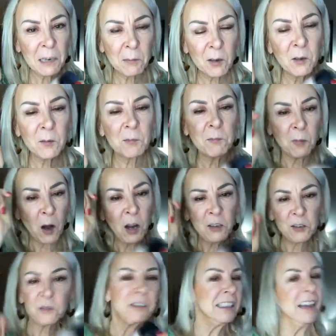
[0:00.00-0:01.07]
double
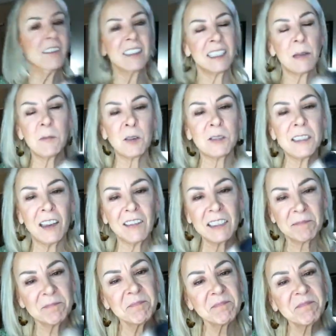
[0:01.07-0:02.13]
Bond 07,
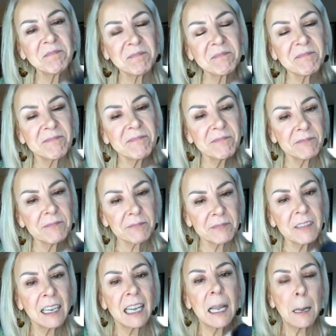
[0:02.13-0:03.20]
007.
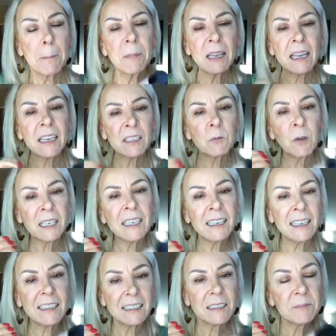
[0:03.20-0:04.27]
Because what
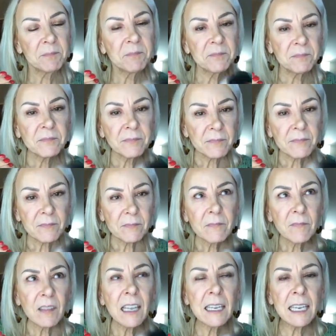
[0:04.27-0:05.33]
it is,
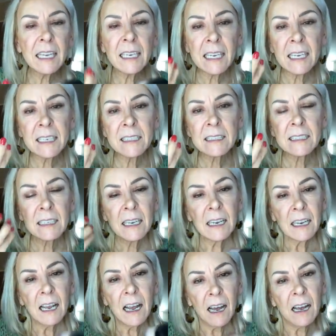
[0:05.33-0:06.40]
it is
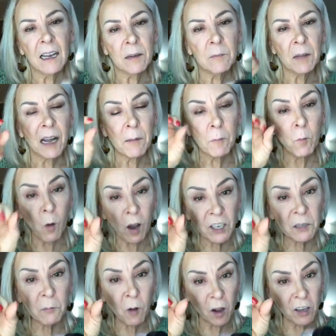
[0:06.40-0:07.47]
um, a
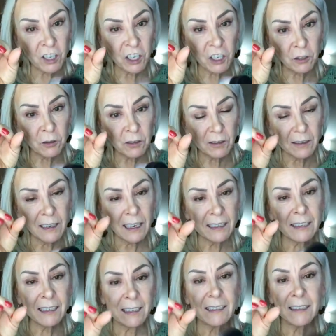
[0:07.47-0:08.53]
water molecule
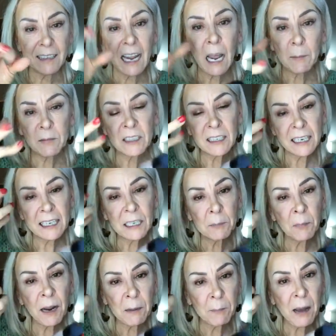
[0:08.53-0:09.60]

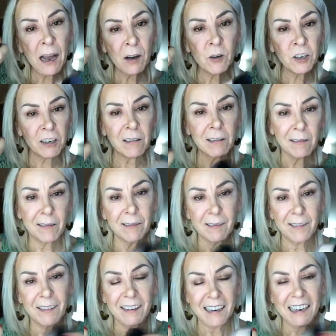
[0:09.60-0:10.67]
encapsulated by powder.
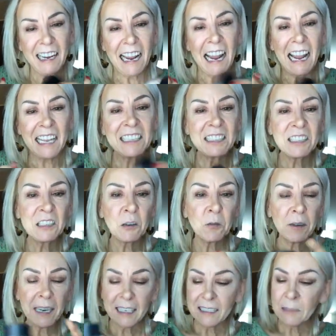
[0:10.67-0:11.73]
And
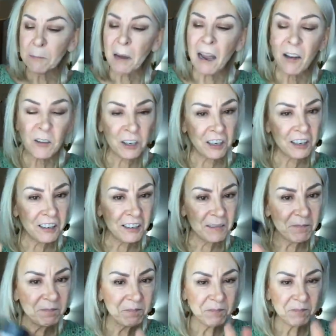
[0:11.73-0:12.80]
so it's powder